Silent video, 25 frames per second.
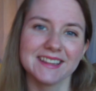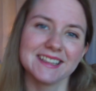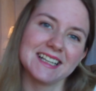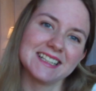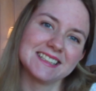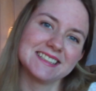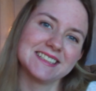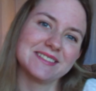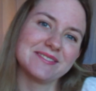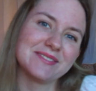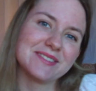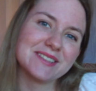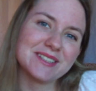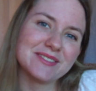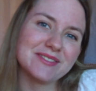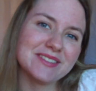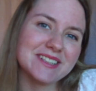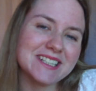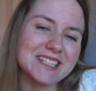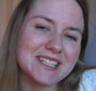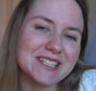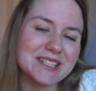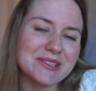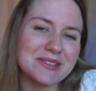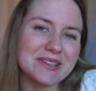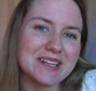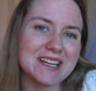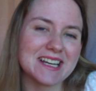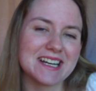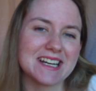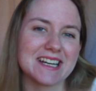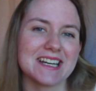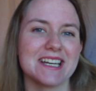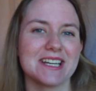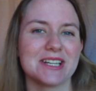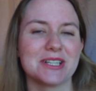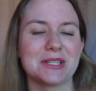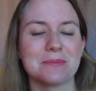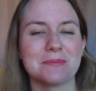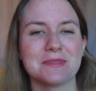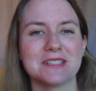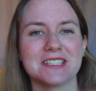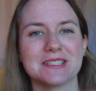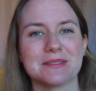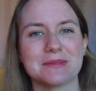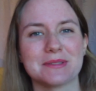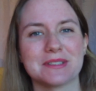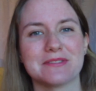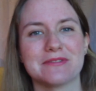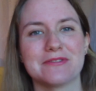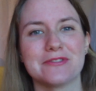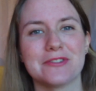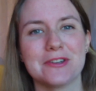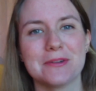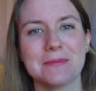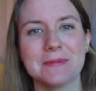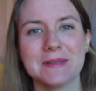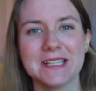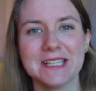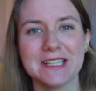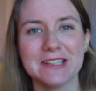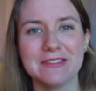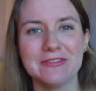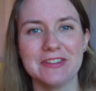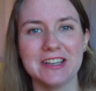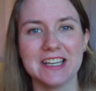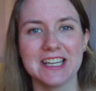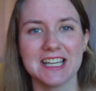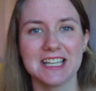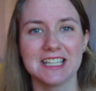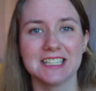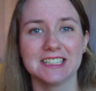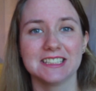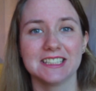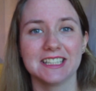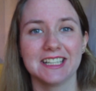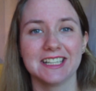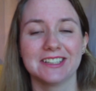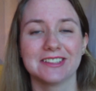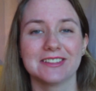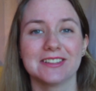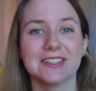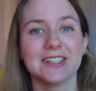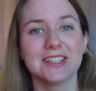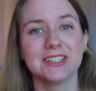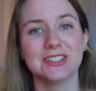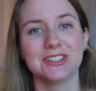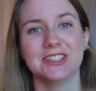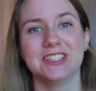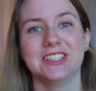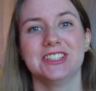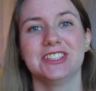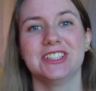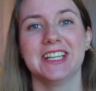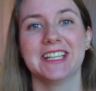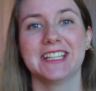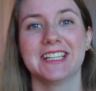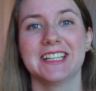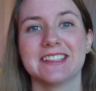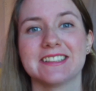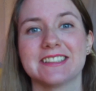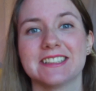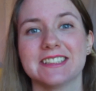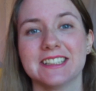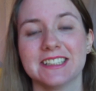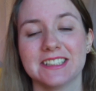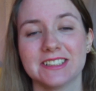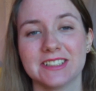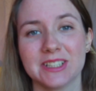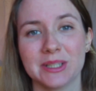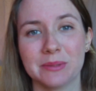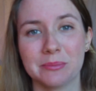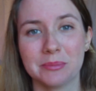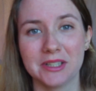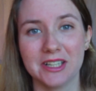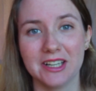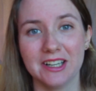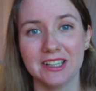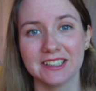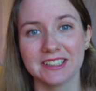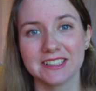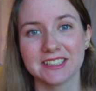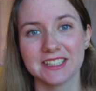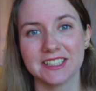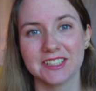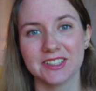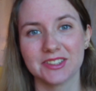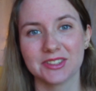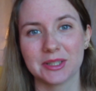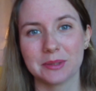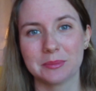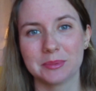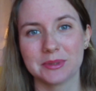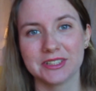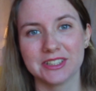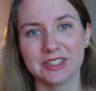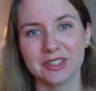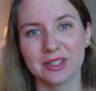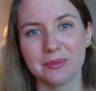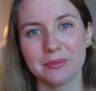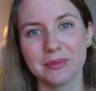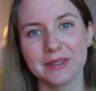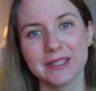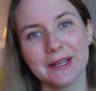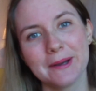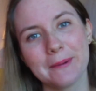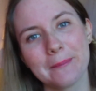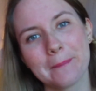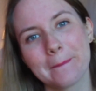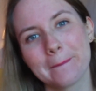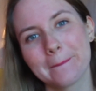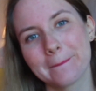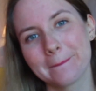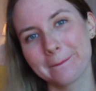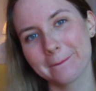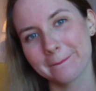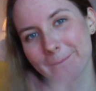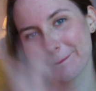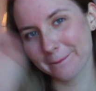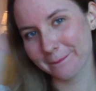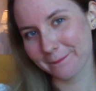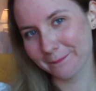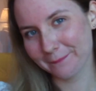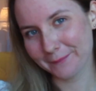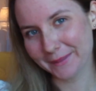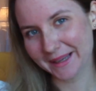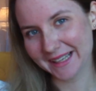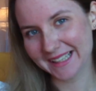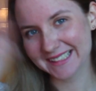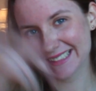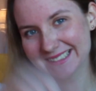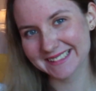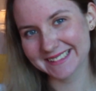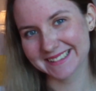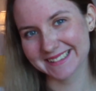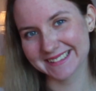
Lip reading: That's it for the video, and I hope this was informative, and I encourage you to check out the link to the blog in the description down below. Bye!